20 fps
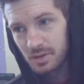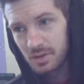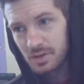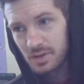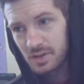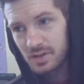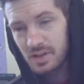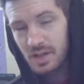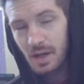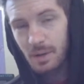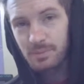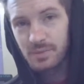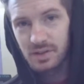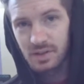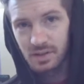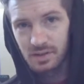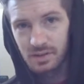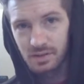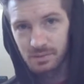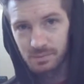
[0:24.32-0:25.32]
just
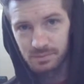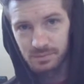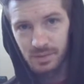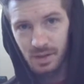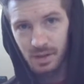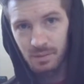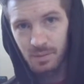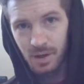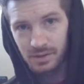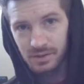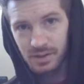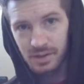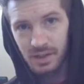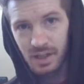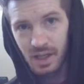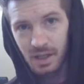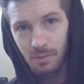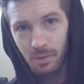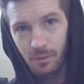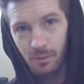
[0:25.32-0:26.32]
skepticism about the
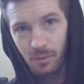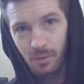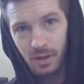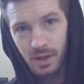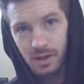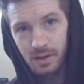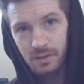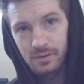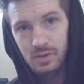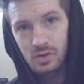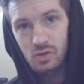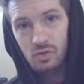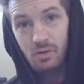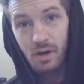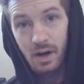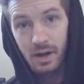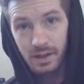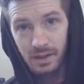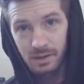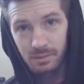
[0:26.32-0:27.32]
game before I even
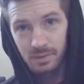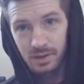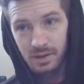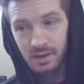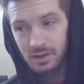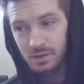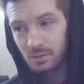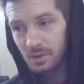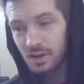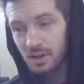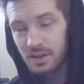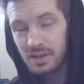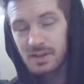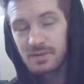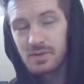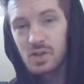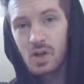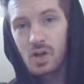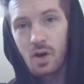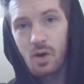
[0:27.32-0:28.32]
tried it, because we don't
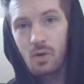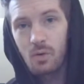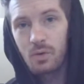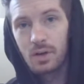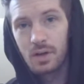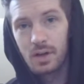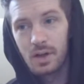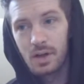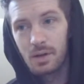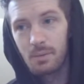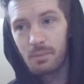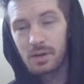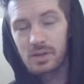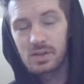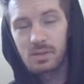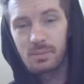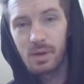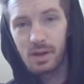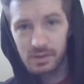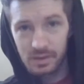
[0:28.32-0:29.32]
even know
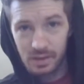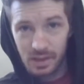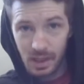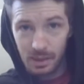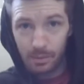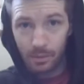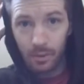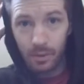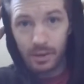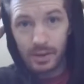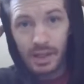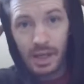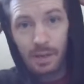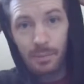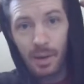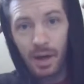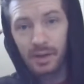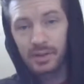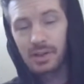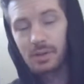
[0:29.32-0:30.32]
much about the game before it
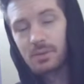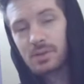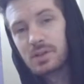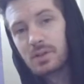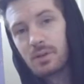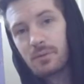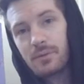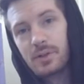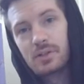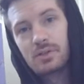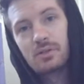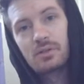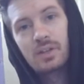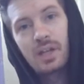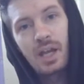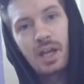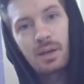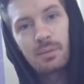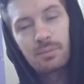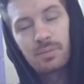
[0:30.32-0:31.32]
came out. There was no official
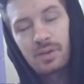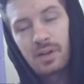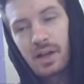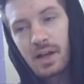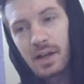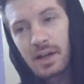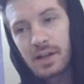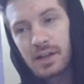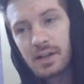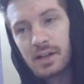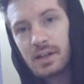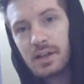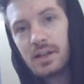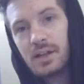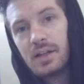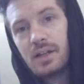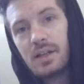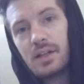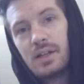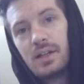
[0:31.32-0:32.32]
gameplay.
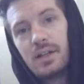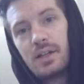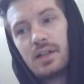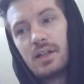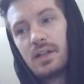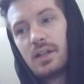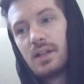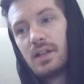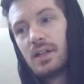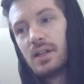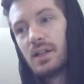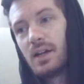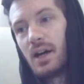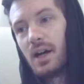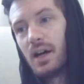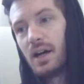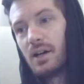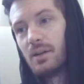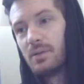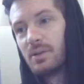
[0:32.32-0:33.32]

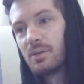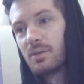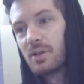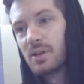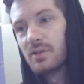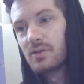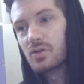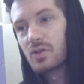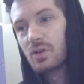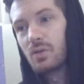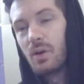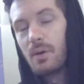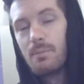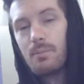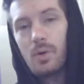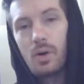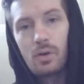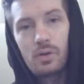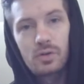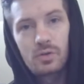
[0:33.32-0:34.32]
We weren't even sure what
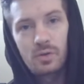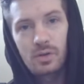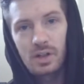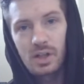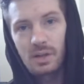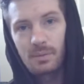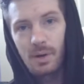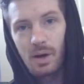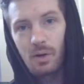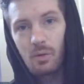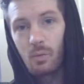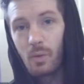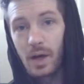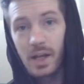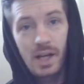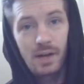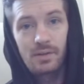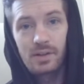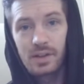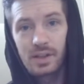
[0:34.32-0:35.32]
modes were going to come out,
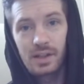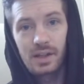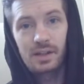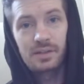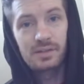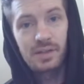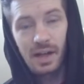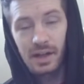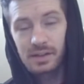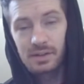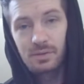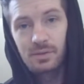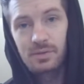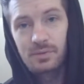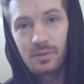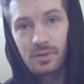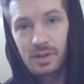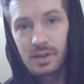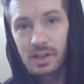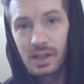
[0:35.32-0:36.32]
when everything exactly
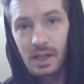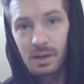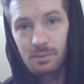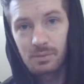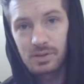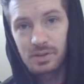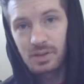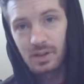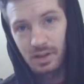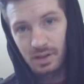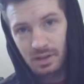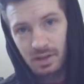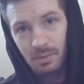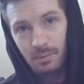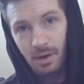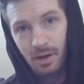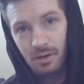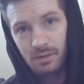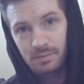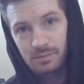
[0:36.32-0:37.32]
for the game was going to
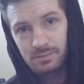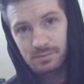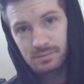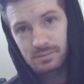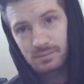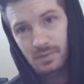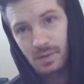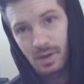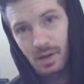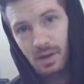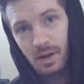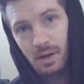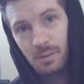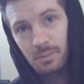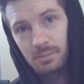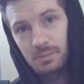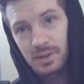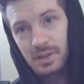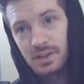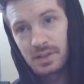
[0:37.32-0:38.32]
come out.
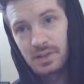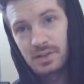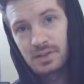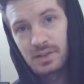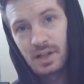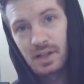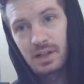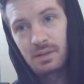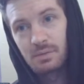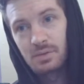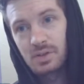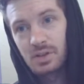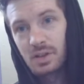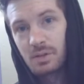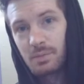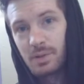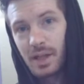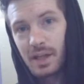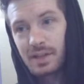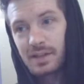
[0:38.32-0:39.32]
They just said it was
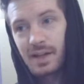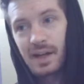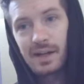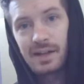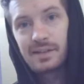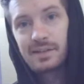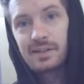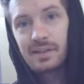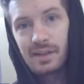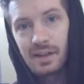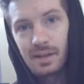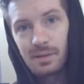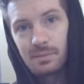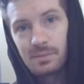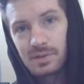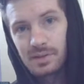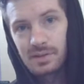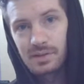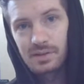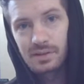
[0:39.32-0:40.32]
going to be like 9
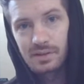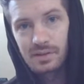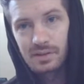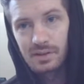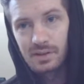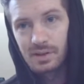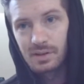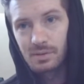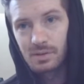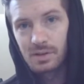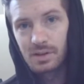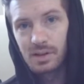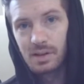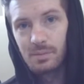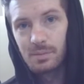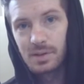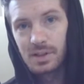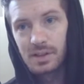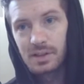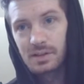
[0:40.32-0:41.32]
teams with
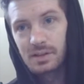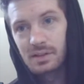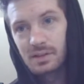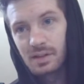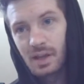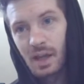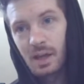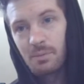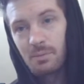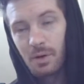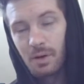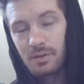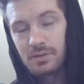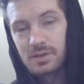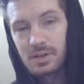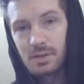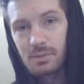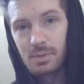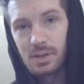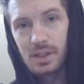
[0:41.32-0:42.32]
limited game
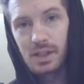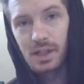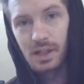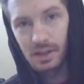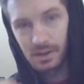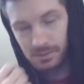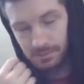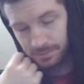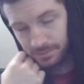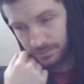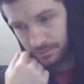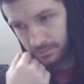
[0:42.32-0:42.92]
modes in the beginning.